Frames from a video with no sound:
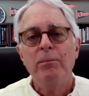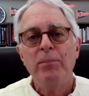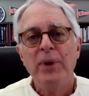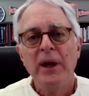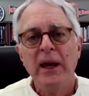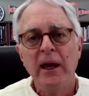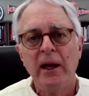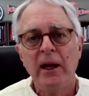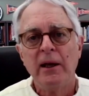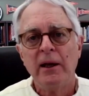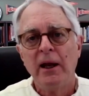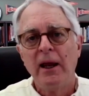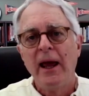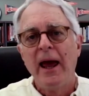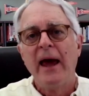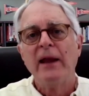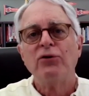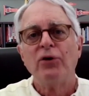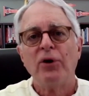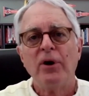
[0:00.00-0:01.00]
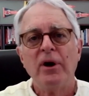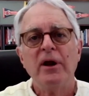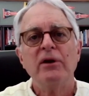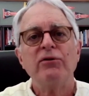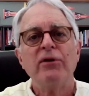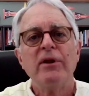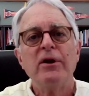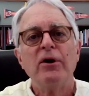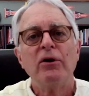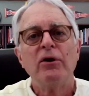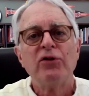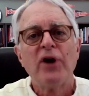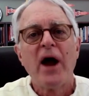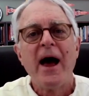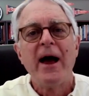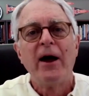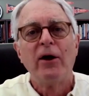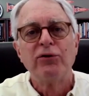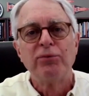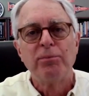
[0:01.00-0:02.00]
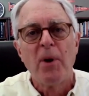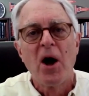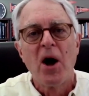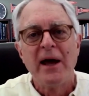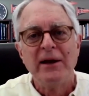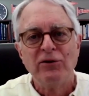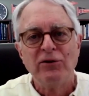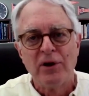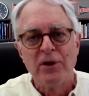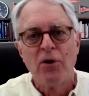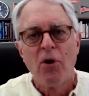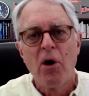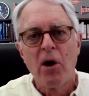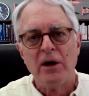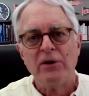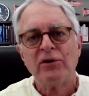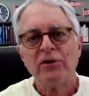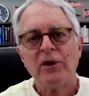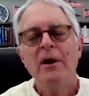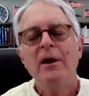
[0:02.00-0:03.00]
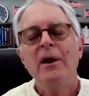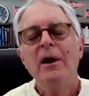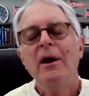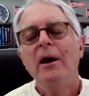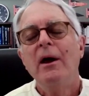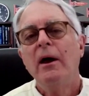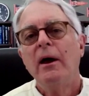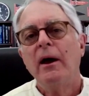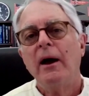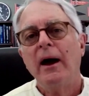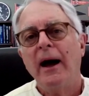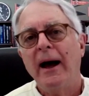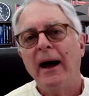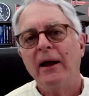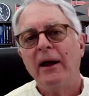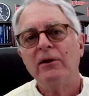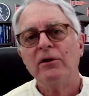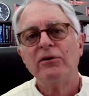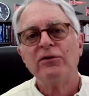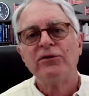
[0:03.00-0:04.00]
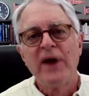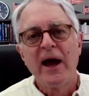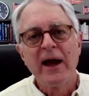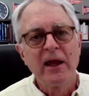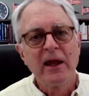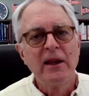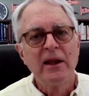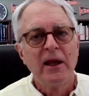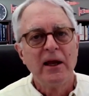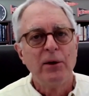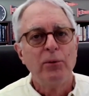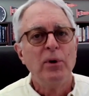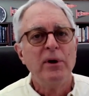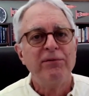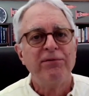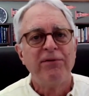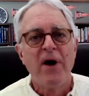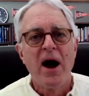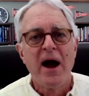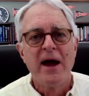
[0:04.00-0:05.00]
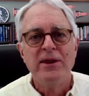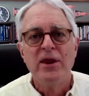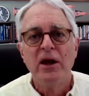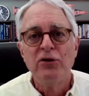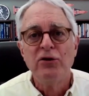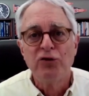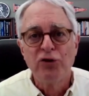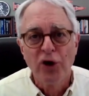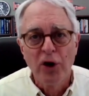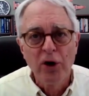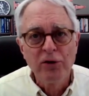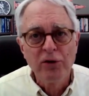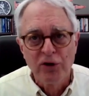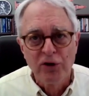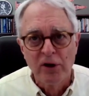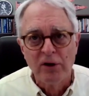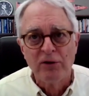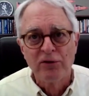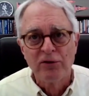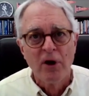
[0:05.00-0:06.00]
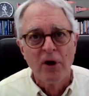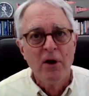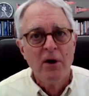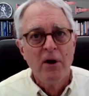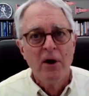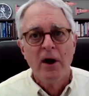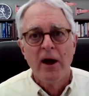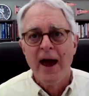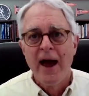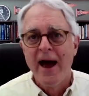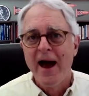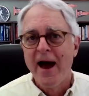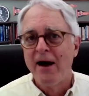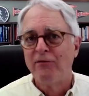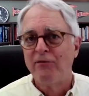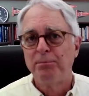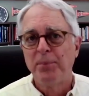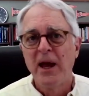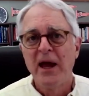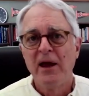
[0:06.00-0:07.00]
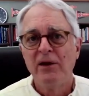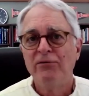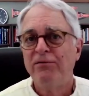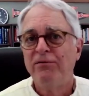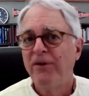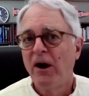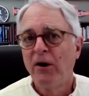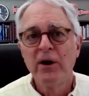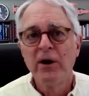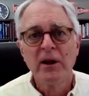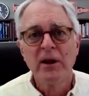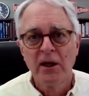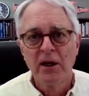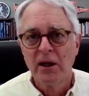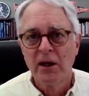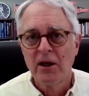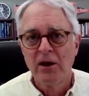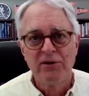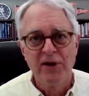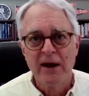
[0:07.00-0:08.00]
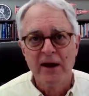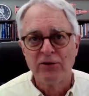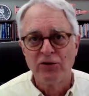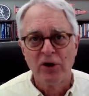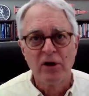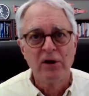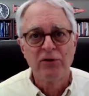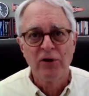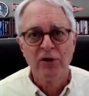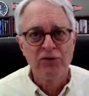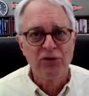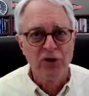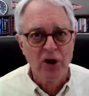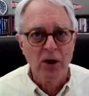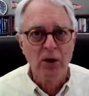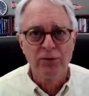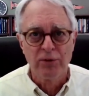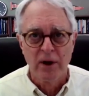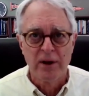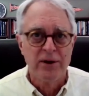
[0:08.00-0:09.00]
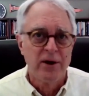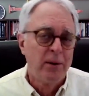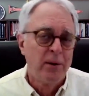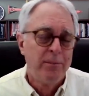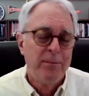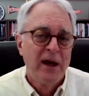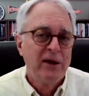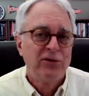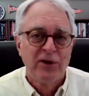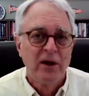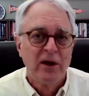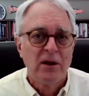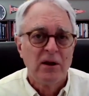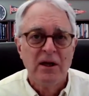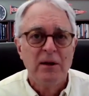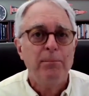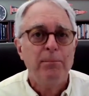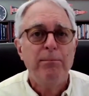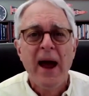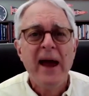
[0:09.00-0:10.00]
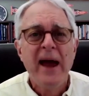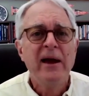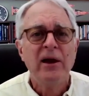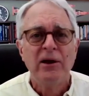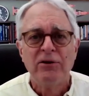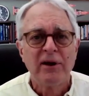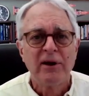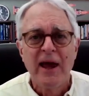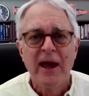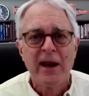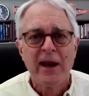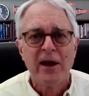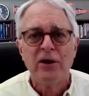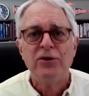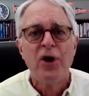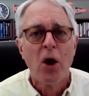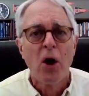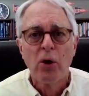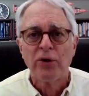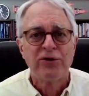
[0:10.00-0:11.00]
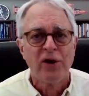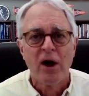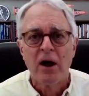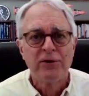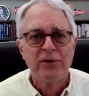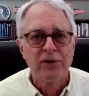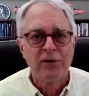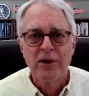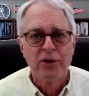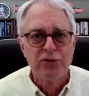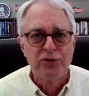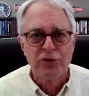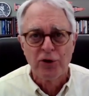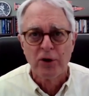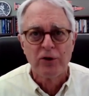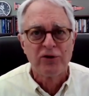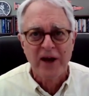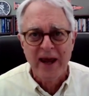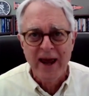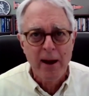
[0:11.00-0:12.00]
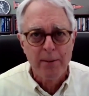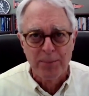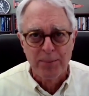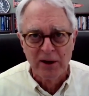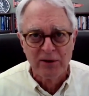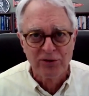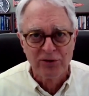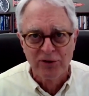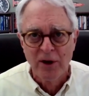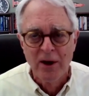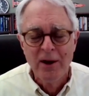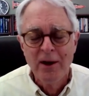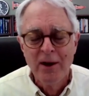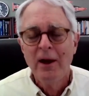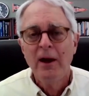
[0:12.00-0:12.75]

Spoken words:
being entered into their child's minds and hearts. Secondly, we find that churches have paid very little attention to children. They're basically bait to get adults onto the church campus